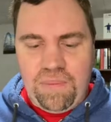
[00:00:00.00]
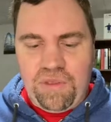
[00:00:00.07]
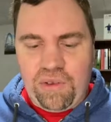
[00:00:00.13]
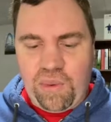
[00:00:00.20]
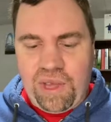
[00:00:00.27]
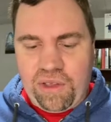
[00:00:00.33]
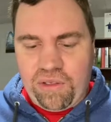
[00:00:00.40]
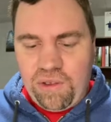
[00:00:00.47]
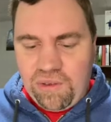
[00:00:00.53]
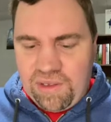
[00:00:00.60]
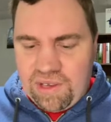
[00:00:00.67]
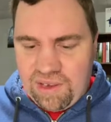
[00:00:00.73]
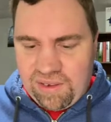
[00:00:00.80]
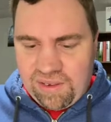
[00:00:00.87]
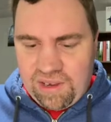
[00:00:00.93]
So we got 2
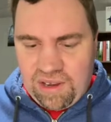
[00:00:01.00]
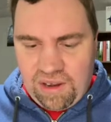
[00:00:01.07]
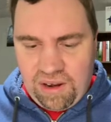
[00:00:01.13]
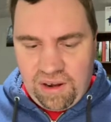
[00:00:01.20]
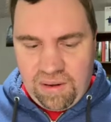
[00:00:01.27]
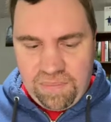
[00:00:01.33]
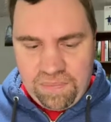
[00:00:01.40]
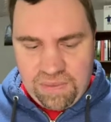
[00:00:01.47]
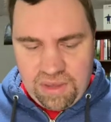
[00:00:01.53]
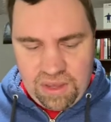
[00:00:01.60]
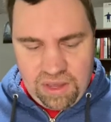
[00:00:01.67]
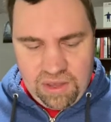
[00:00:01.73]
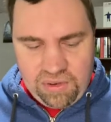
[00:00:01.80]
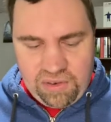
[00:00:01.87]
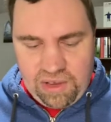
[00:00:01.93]
discs here.
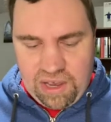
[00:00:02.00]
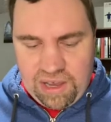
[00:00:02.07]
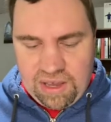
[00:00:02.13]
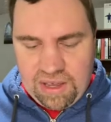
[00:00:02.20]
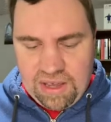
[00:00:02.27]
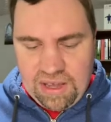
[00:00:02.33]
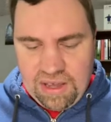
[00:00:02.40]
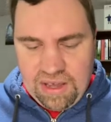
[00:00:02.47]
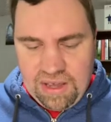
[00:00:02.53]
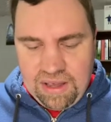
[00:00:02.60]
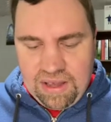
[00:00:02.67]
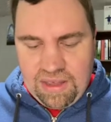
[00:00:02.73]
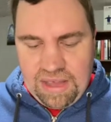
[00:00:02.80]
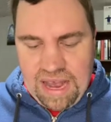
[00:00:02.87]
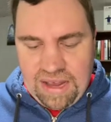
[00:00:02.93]
It looks like
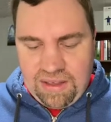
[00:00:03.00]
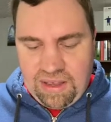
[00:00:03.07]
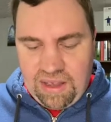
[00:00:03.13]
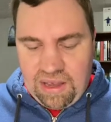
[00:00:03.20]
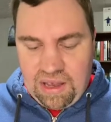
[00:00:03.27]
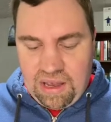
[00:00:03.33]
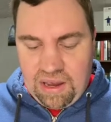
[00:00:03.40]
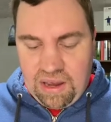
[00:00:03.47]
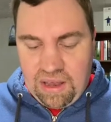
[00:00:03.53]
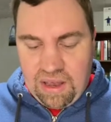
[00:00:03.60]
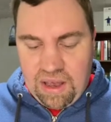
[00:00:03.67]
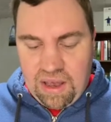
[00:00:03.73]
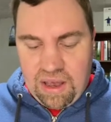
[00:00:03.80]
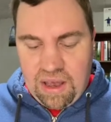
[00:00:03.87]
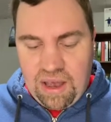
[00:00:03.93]
19
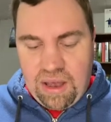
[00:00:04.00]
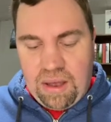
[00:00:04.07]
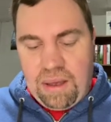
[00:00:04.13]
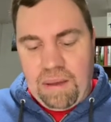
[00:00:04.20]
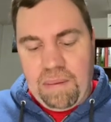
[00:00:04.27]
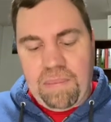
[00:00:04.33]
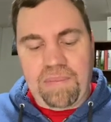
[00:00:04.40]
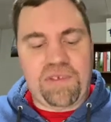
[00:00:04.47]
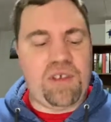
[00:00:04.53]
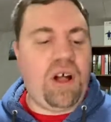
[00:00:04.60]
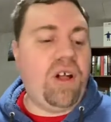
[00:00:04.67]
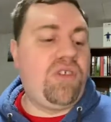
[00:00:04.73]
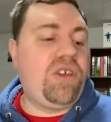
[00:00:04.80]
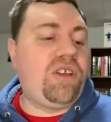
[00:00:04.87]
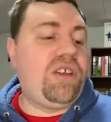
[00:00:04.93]

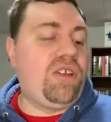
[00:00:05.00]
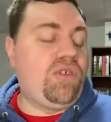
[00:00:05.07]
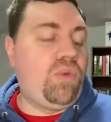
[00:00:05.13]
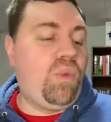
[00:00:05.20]
songs on each